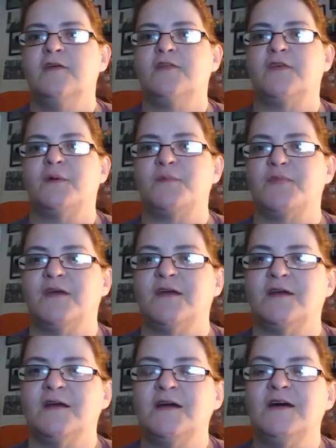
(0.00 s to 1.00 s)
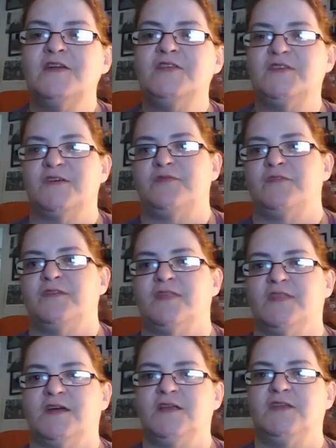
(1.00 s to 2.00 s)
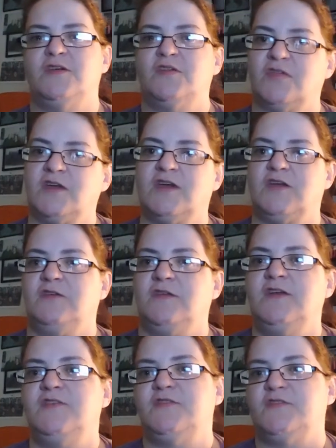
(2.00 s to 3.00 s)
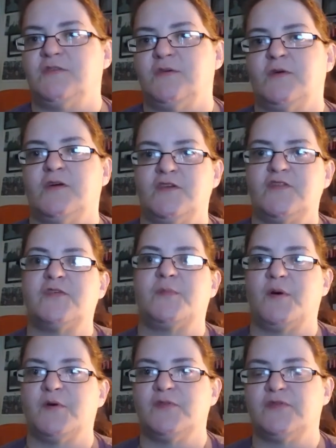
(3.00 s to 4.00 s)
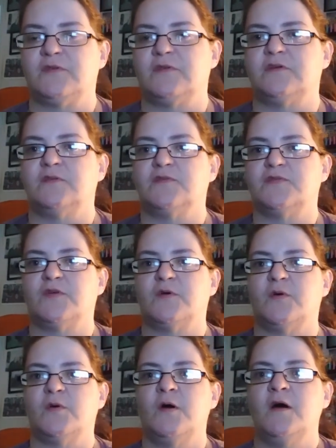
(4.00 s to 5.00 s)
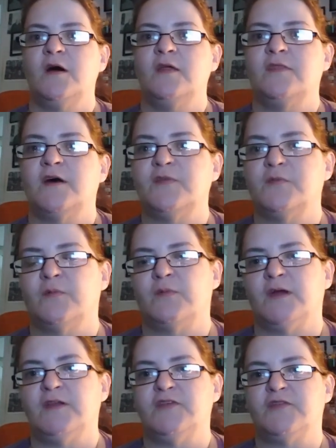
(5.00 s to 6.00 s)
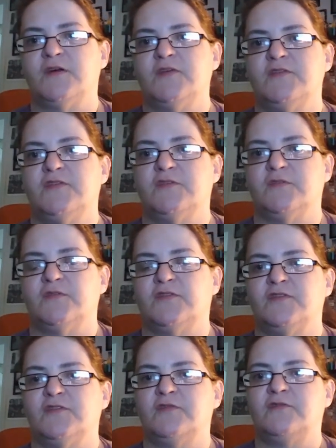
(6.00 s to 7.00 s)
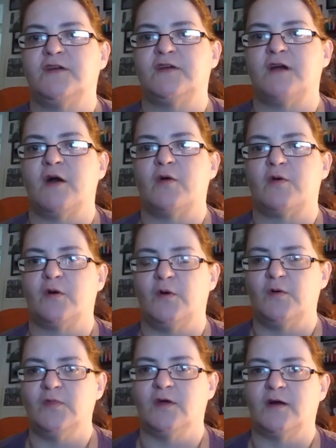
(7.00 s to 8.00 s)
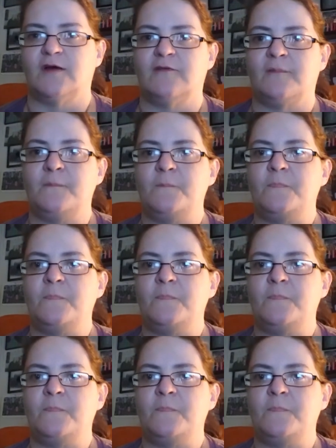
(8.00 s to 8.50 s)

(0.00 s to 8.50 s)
something different than you think you need to do or you're supposed to do. So that's what Raina tries to do, to figure out her own life.